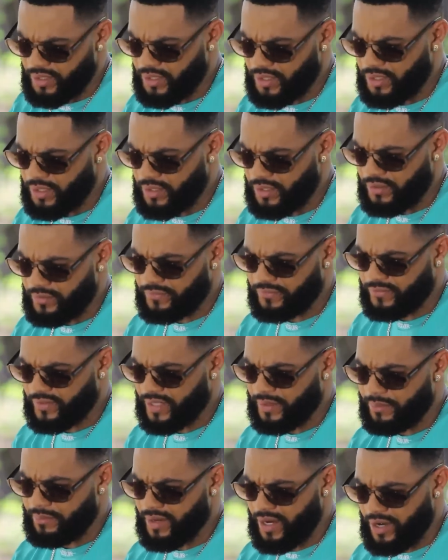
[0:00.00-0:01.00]
will
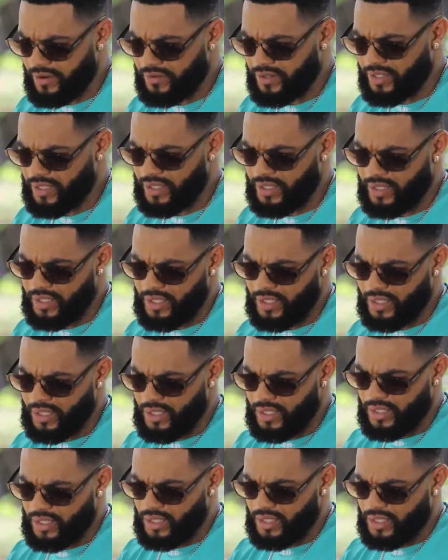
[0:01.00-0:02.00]
be if I
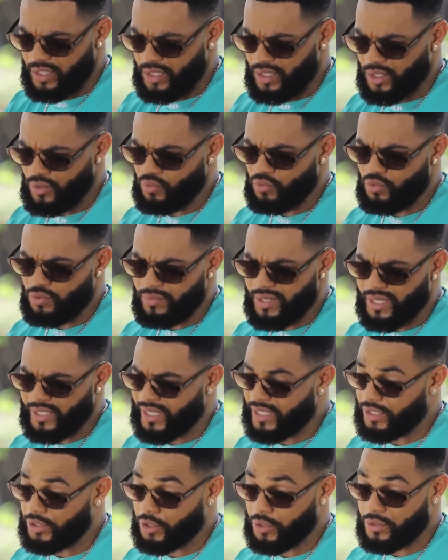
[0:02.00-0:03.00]
marry a
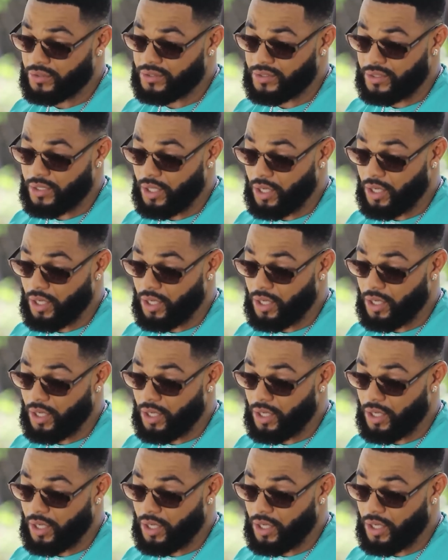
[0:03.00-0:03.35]
woman I